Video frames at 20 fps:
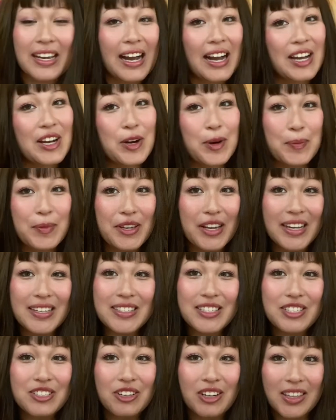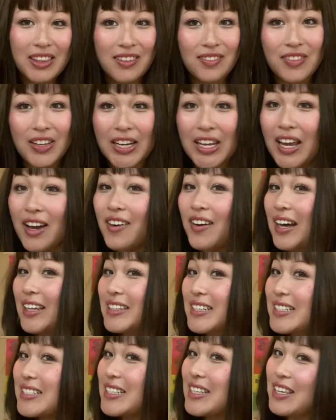I hope you guys enjoyed the video and
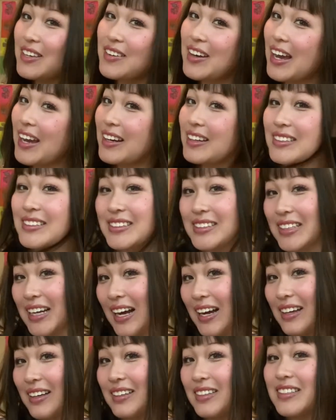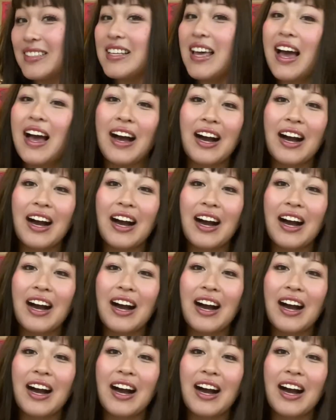these cute hairstyles.